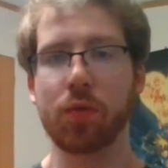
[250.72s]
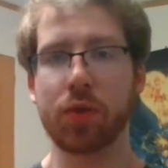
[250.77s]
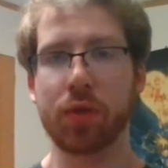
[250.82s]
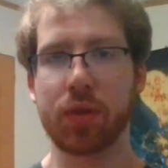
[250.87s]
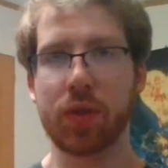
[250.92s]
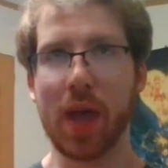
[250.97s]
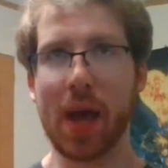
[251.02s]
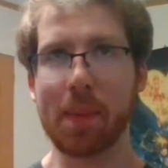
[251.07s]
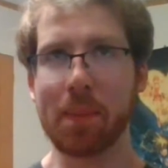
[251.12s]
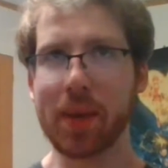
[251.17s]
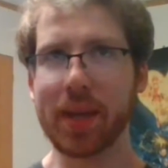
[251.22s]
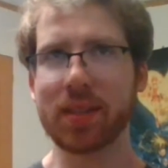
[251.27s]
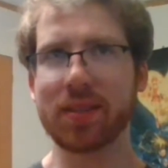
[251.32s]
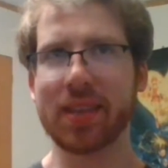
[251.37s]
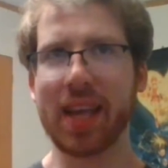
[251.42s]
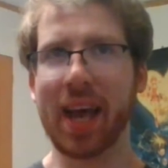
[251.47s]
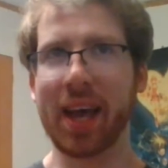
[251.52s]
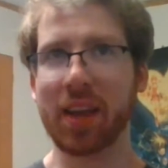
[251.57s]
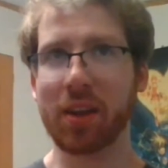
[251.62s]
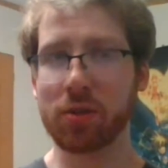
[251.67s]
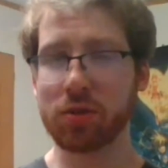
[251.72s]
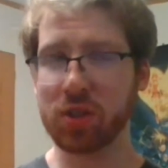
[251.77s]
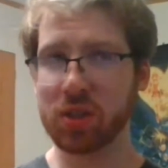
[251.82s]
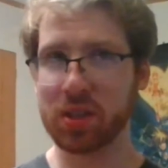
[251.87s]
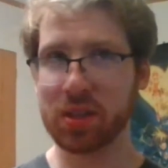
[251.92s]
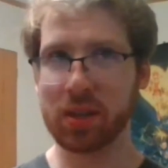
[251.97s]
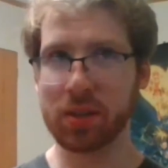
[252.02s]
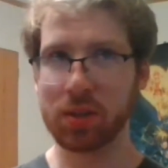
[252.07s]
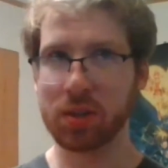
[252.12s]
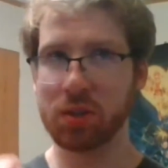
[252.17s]
That means that you're
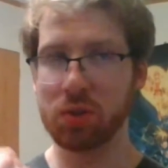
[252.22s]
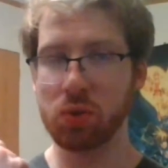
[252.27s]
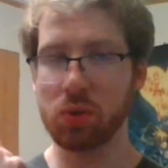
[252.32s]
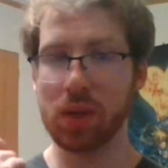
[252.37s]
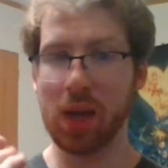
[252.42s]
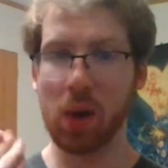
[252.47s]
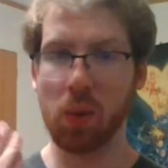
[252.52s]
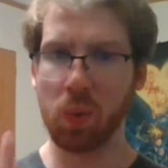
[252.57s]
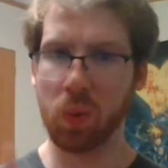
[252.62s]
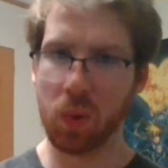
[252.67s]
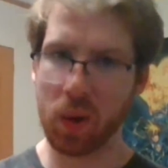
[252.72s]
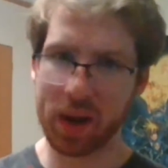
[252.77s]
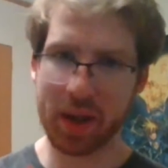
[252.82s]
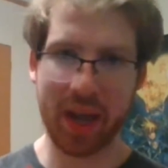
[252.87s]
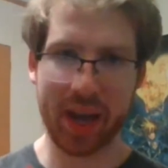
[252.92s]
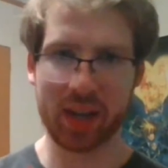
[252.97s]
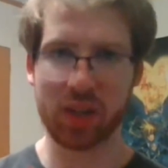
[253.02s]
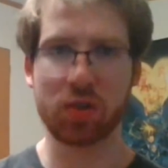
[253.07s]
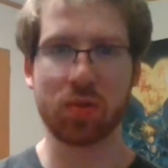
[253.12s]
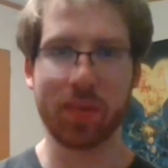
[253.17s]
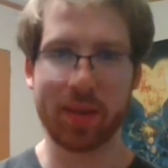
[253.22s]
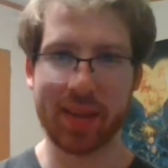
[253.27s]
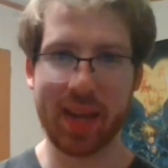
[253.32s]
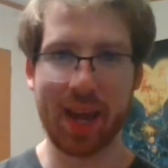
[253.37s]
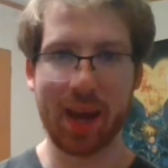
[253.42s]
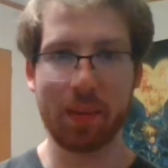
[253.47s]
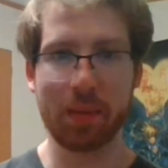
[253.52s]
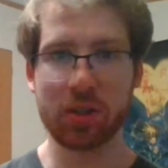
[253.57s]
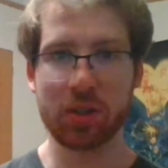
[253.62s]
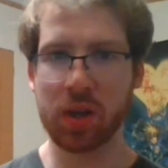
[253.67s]
still doing that one extra
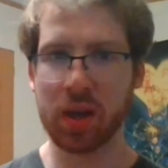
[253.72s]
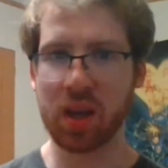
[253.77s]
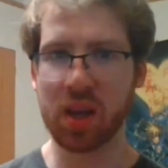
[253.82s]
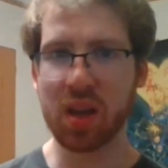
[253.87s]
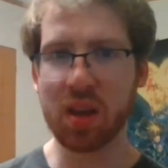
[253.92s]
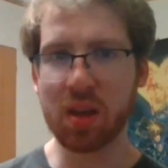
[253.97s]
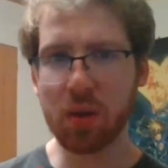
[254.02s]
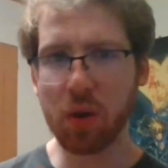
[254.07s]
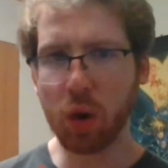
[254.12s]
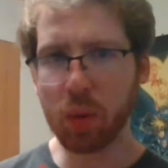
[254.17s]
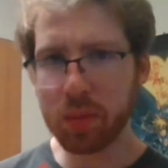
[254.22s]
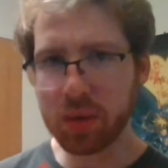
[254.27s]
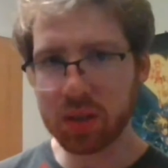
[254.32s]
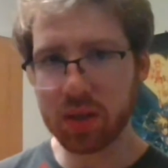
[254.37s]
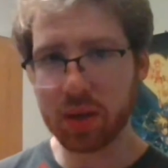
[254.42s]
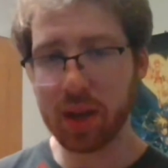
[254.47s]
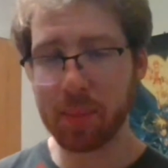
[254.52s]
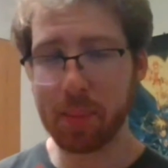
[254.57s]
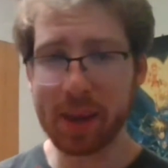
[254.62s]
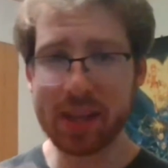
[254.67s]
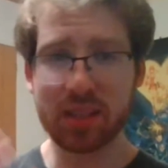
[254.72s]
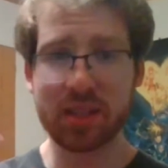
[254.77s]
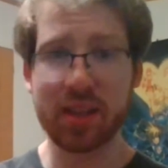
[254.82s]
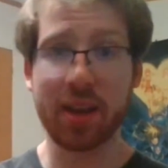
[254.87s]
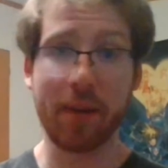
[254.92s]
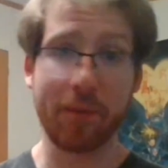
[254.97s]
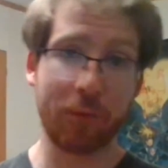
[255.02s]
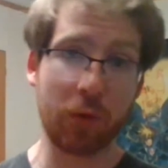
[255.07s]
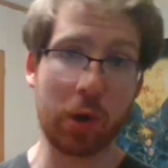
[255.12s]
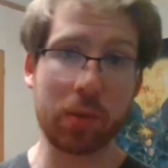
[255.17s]
damage, and it basically
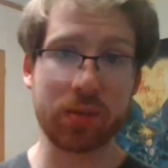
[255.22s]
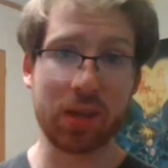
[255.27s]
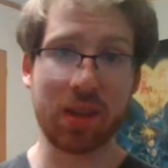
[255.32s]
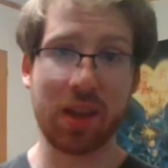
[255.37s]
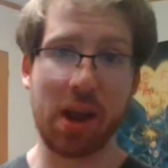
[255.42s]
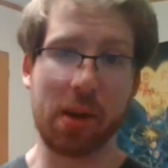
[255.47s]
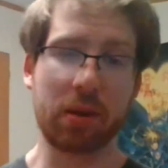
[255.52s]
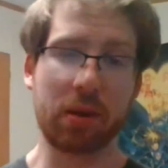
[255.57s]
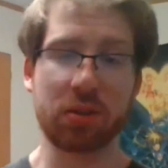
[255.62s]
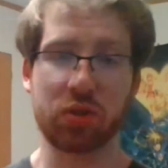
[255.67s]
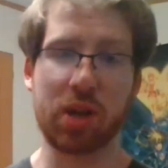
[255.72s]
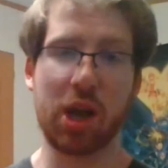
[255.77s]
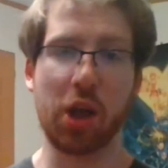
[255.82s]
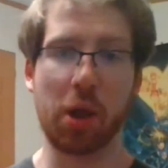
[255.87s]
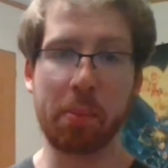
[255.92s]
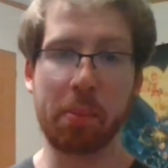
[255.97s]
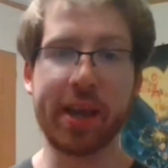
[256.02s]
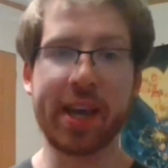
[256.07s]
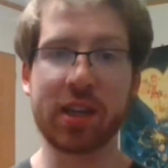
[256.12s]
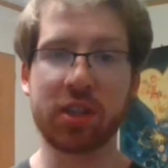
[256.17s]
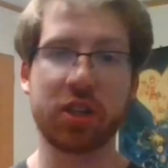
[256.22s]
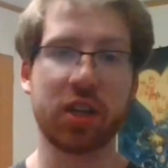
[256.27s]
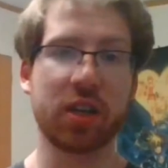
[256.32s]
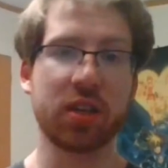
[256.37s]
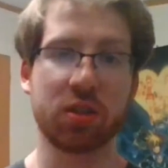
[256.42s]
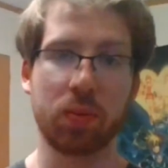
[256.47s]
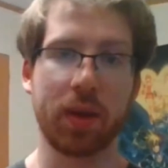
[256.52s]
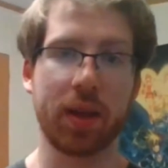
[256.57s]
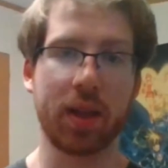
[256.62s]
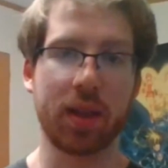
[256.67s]
confirms the damage out of PG
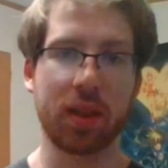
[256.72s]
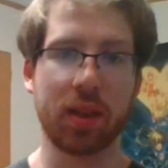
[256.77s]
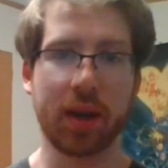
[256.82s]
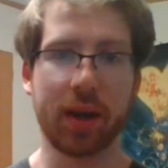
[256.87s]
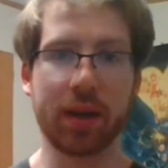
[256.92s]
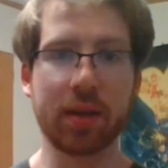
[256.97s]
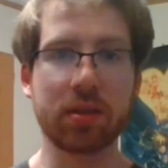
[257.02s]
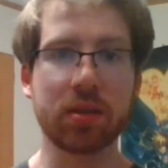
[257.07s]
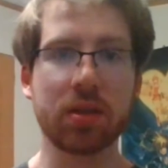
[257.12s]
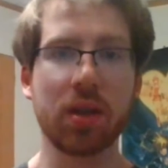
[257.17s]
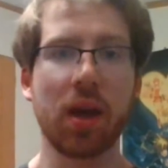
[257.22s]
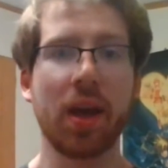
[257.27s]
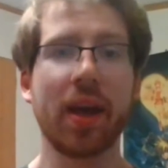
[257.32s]
is what it does.